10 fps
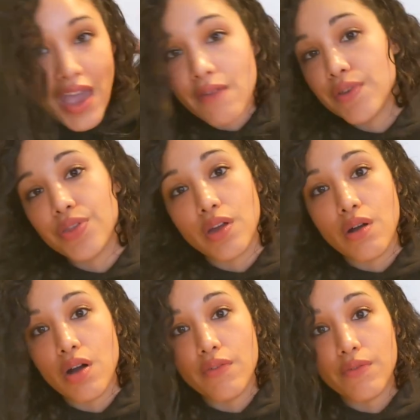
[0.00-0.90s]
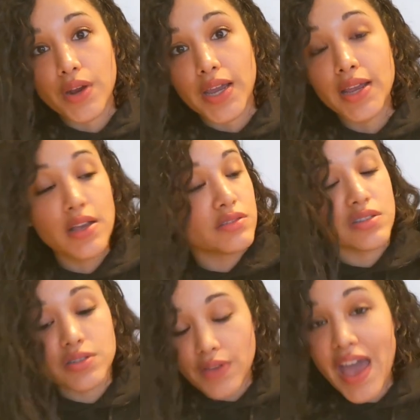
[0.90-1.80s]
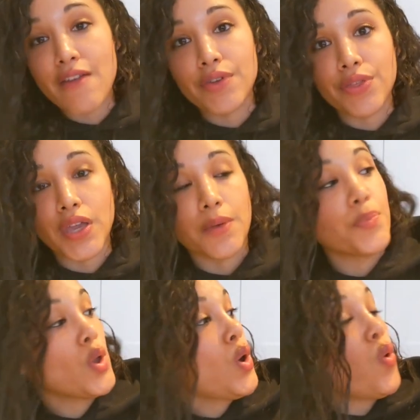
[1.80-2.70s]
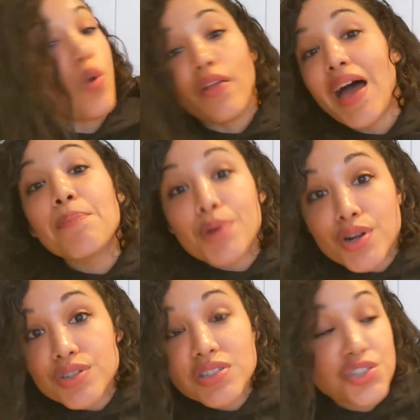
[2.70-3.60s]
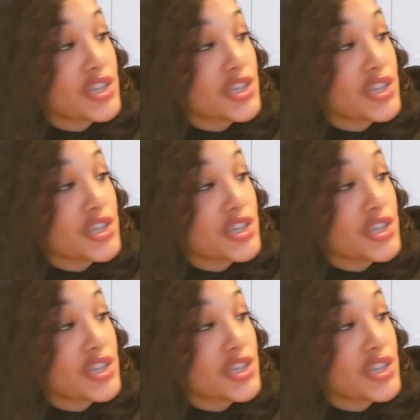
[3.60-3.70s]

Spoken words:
Everything off, right? Everything. While that person is